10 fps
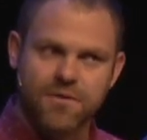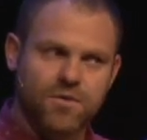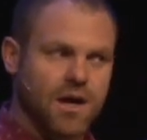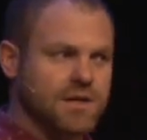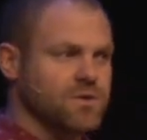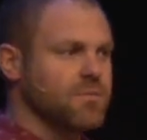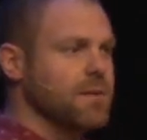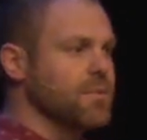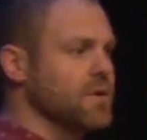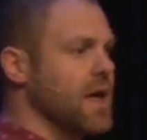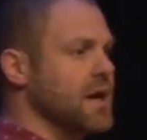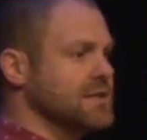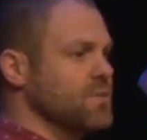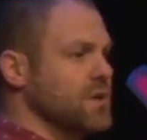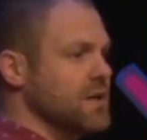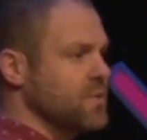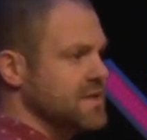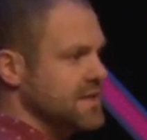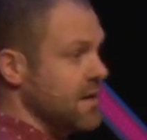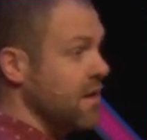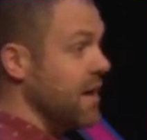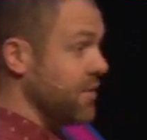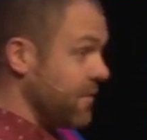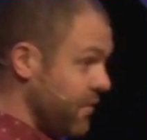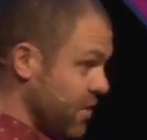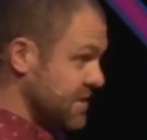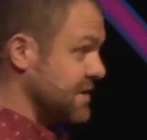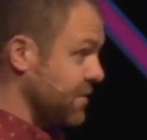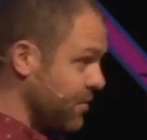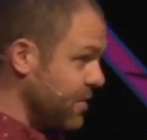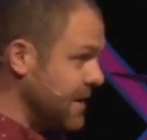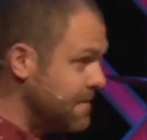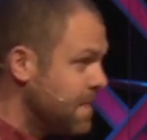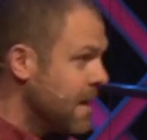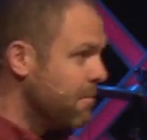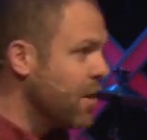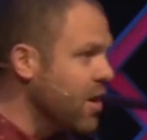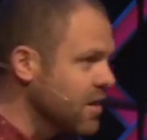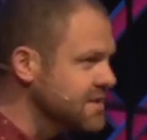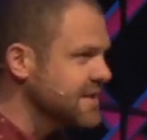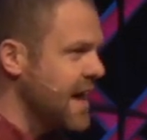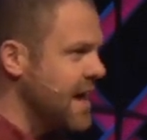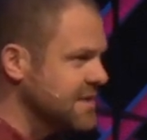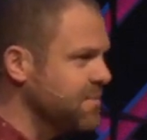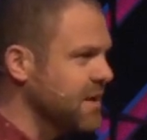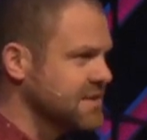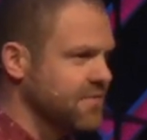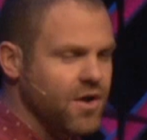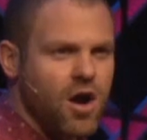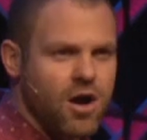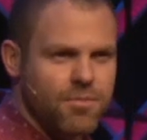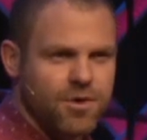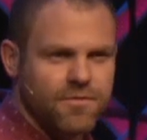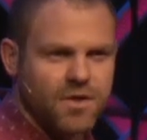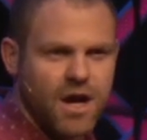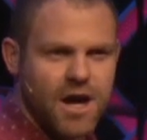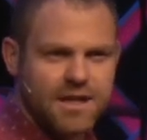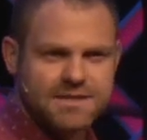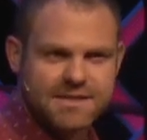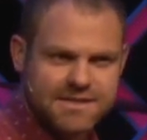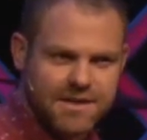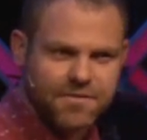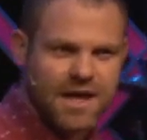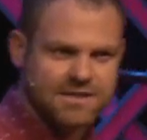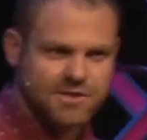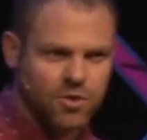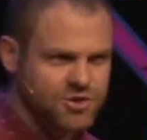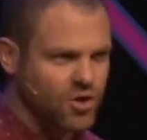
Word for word: If you guys remember last week, we said, all right, the first three parts, aspects of the armor of God, it's as if that soldier